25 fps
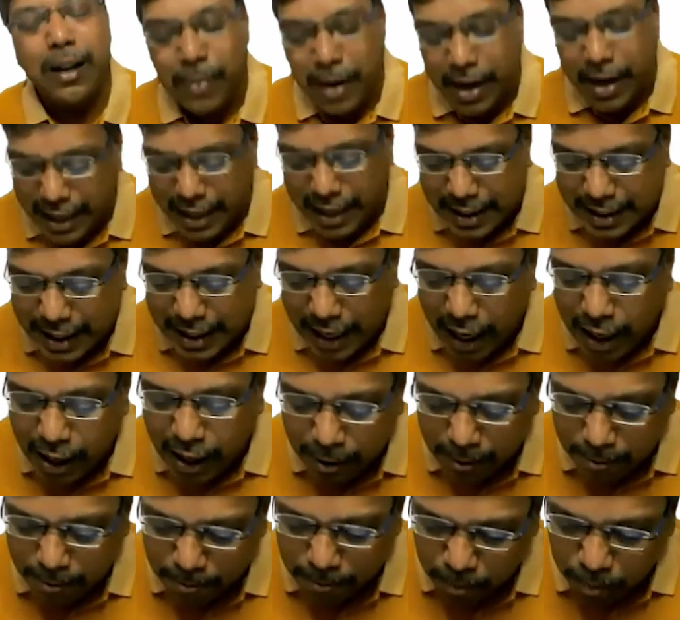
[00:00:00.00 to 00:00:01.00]
minus R.
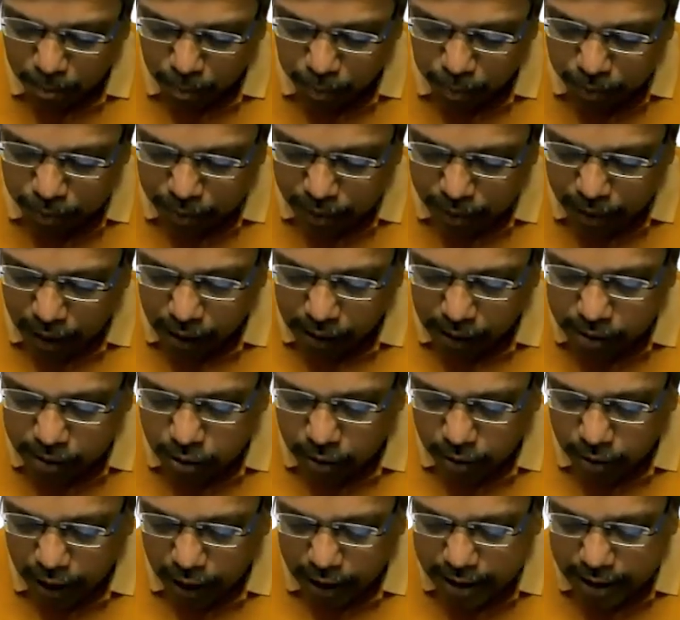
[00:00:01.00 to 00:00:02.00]
So
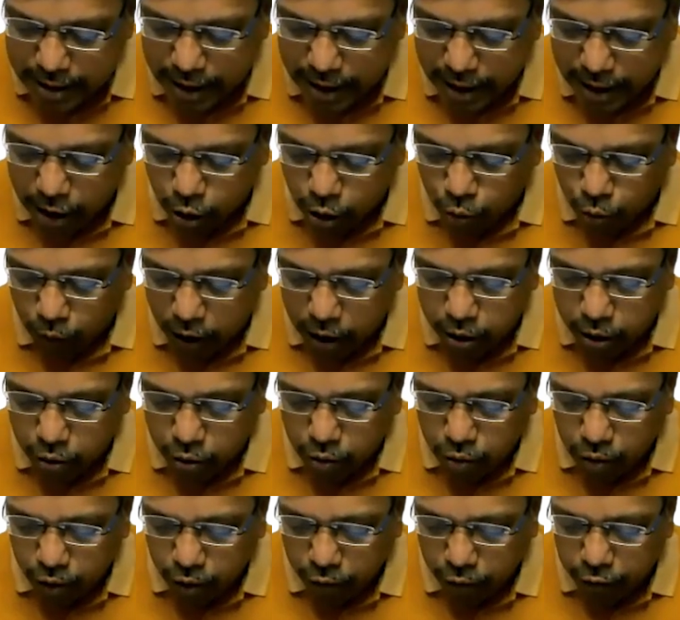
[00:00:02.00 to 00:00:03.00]
that is equal
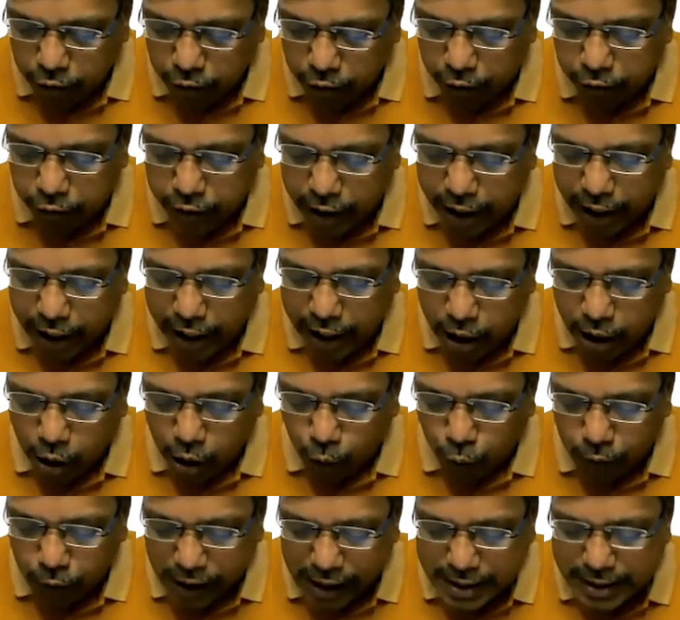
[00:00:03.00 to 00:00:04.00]
to 15
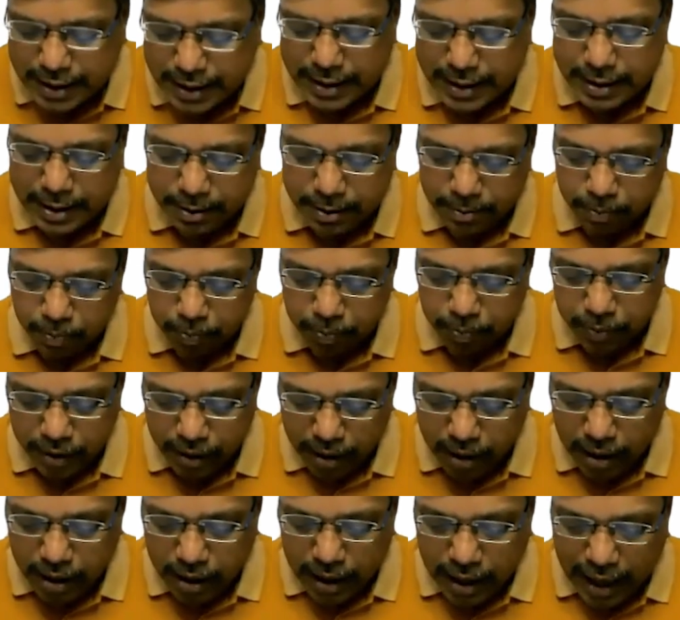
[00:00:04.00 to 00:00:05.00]
ways.
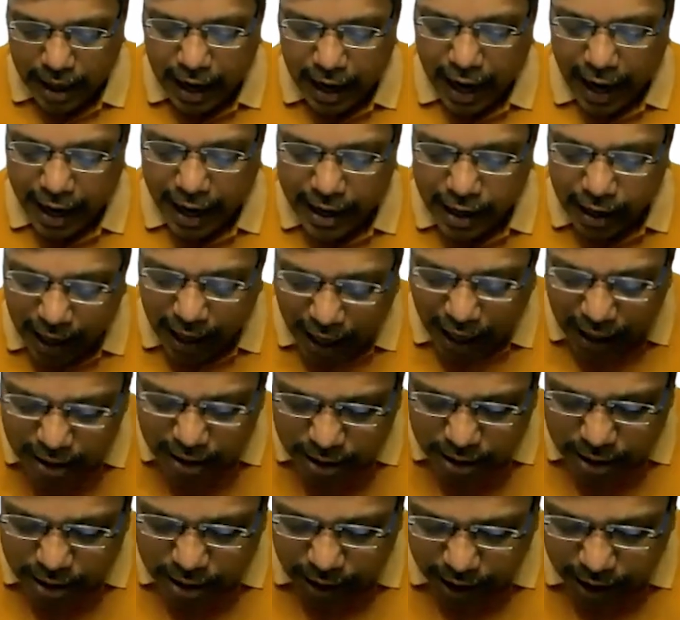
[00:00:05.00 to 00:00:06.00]
And
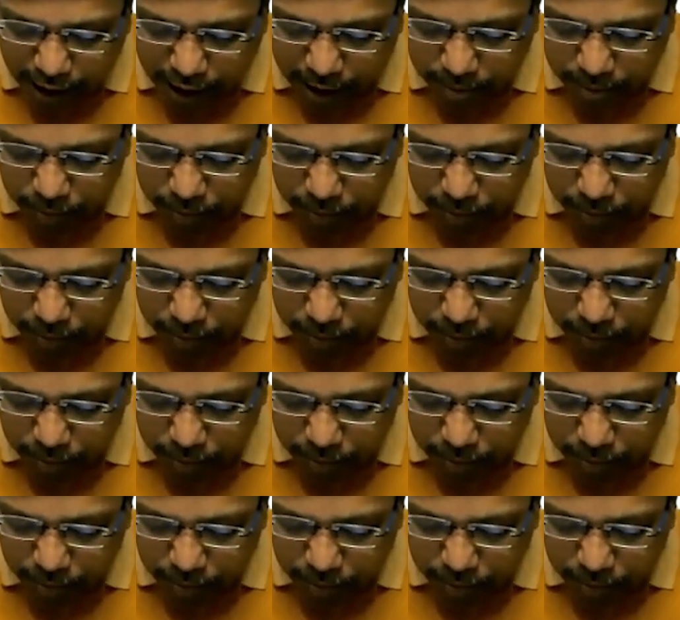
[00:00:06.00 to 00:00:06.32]
lastly,